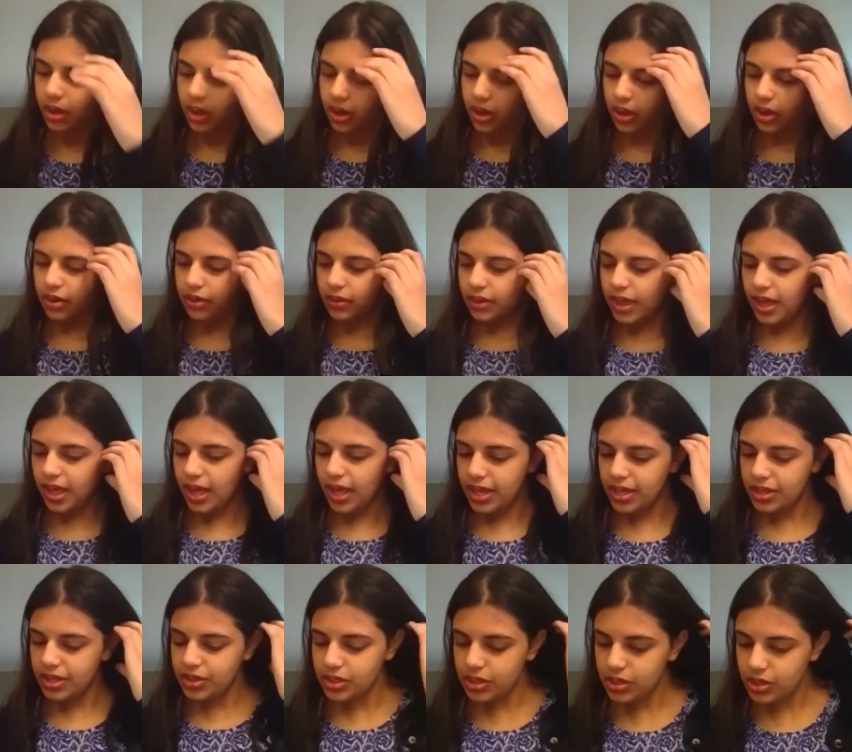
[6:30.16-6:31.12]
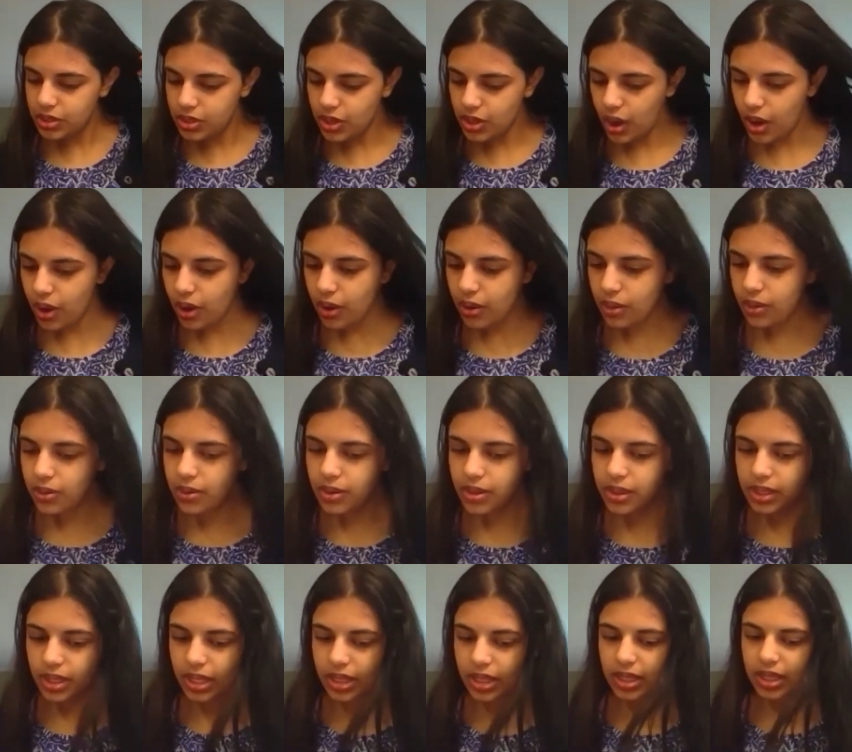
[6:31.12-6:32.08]
Okay, so
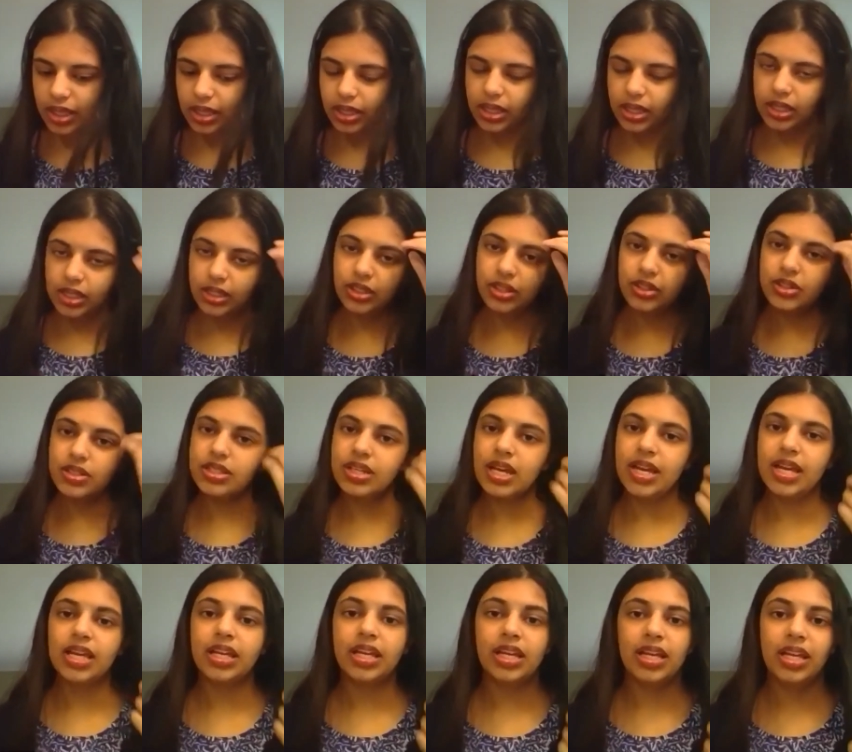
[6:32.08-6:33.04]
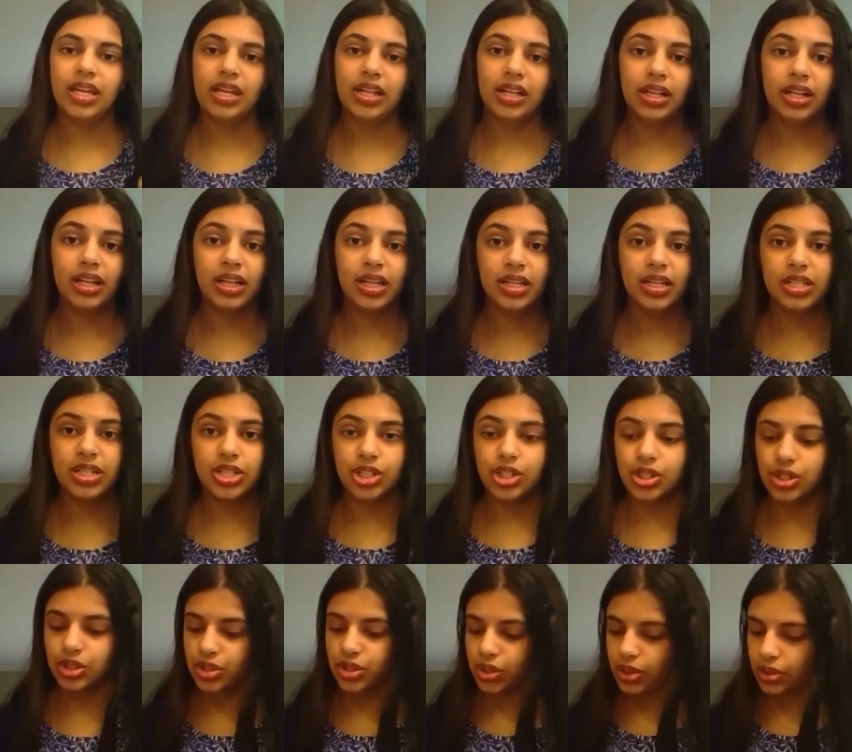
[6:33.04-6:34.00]
it looks like in
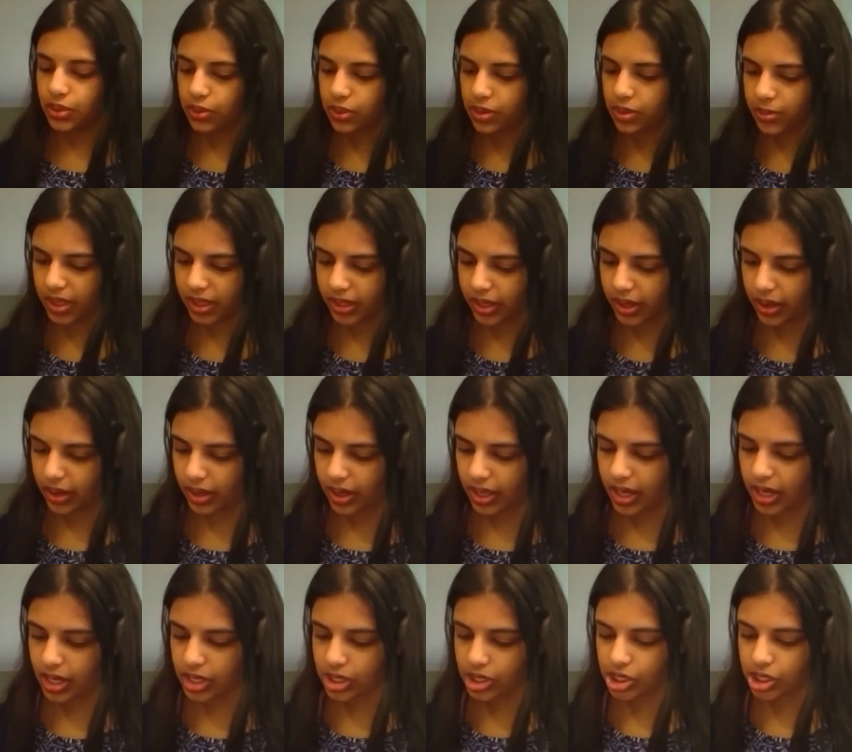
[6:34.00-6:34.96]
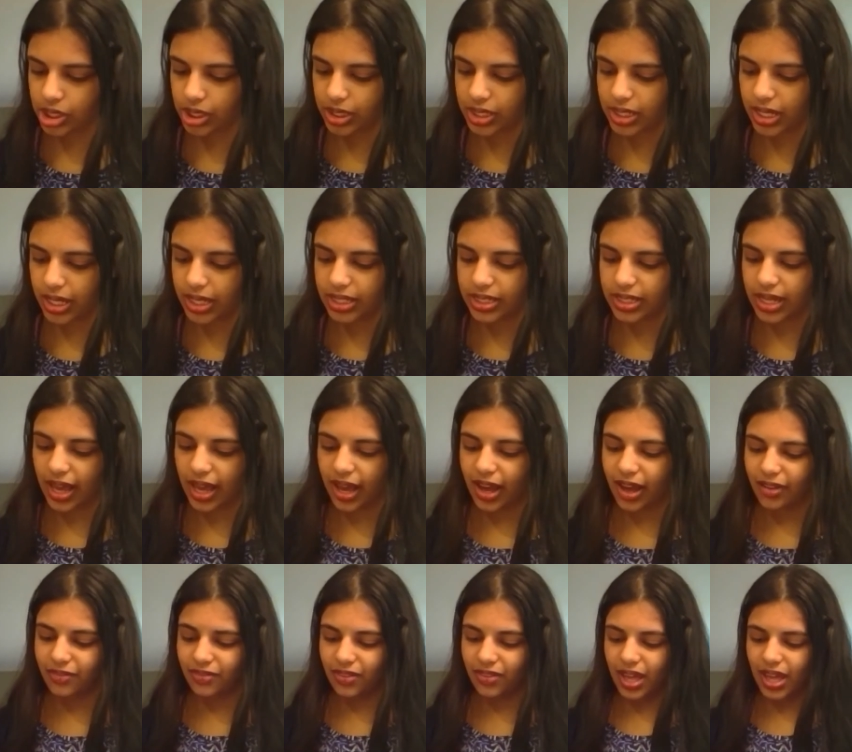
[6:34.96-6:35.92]
addition to the malaria, she does
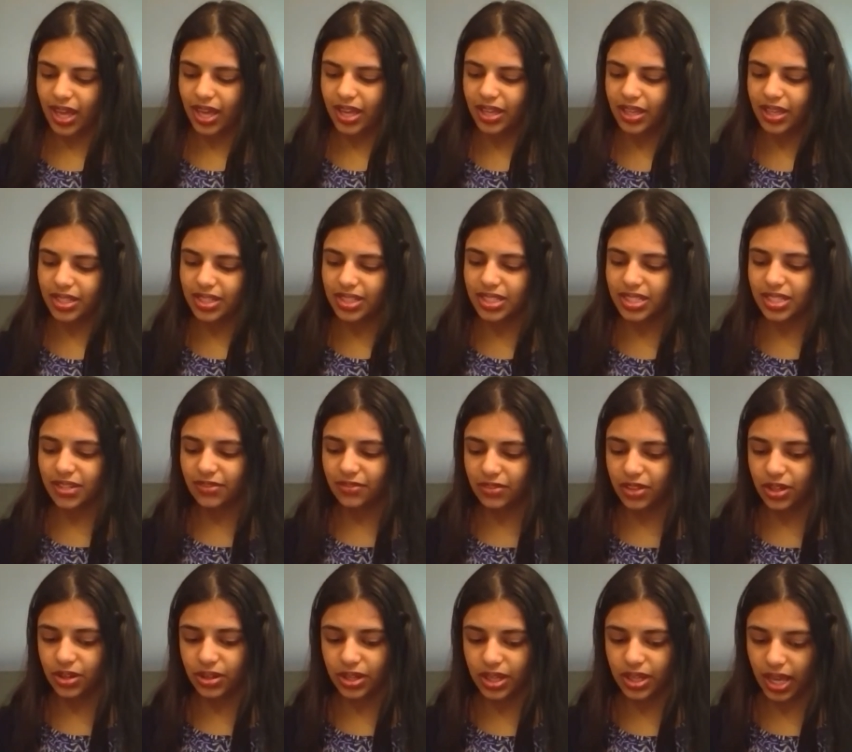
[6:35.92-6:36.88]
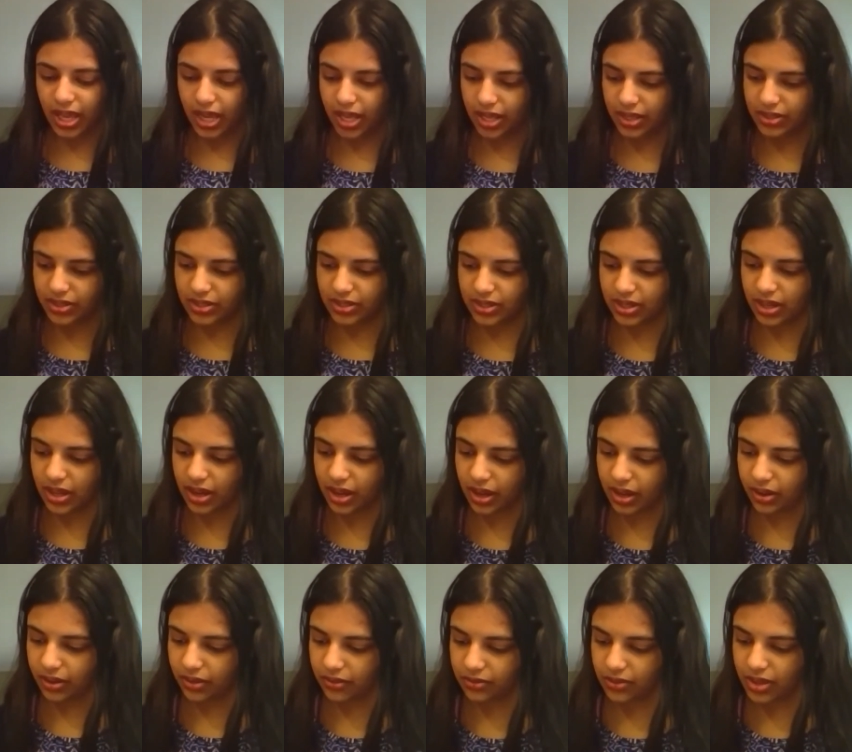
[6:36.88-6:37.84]
have a severe case
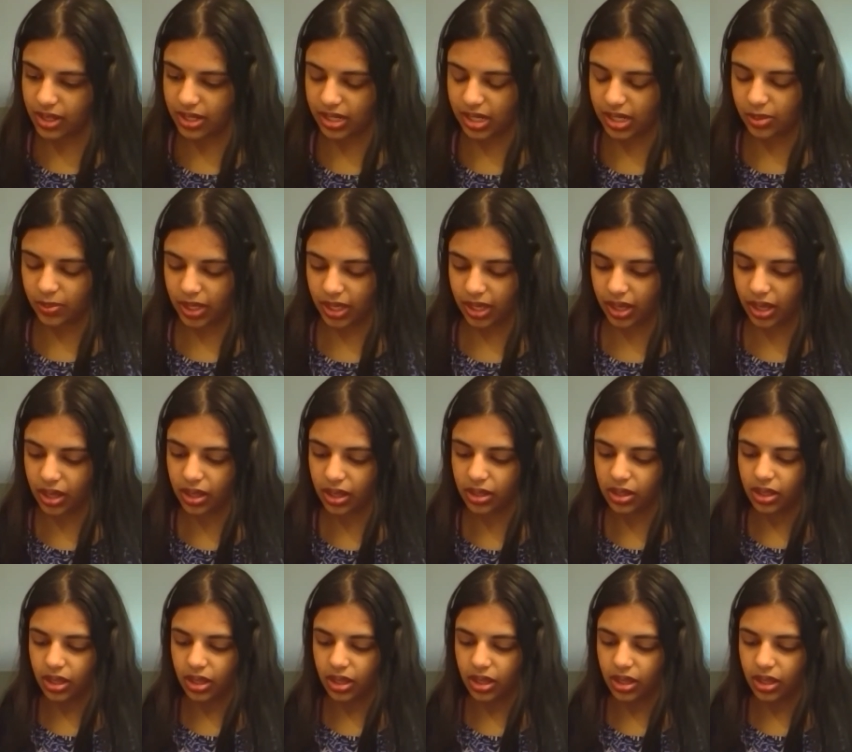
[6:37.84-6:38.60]
of anemia.